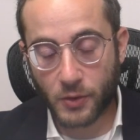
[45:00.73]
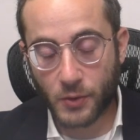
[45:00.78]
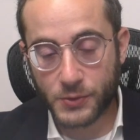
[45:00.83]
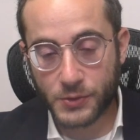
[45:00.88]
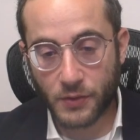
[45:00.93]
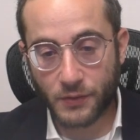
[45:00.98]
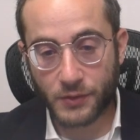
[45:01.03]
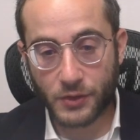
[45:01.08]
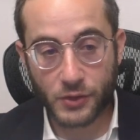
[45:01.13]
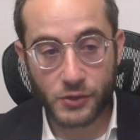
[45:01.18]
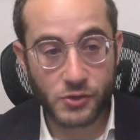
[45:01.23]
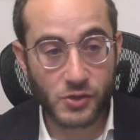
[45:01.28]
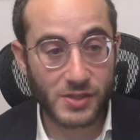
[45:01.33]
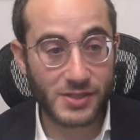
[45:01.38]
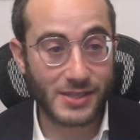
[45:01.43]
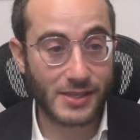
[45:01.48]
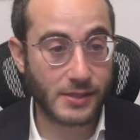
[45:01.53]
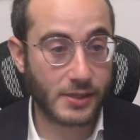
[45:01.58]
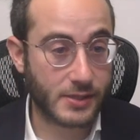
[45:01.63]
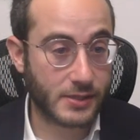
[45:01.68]
goes over to the children
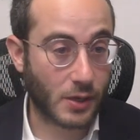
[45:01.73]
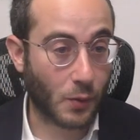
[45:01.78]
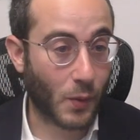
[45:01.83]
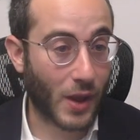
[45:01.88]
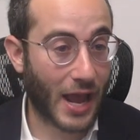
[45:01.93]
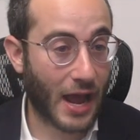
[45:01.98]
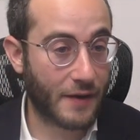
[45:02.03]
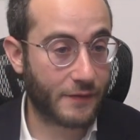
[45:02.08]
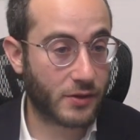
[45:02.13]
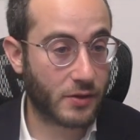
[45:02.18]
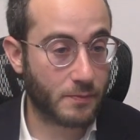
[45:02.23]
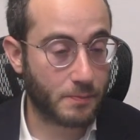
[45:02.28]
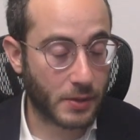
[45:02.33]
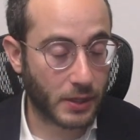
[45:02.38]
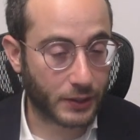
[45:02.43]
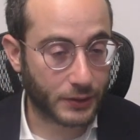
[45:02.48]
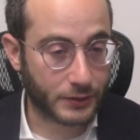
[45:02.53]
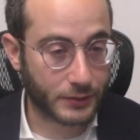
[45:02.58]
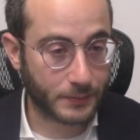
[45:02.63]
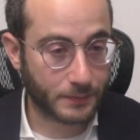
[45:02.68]
and says, listen, we have to
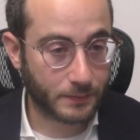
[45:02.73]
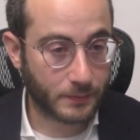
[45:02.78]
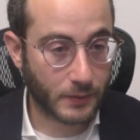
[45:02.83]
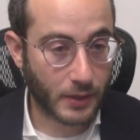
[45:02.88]
build.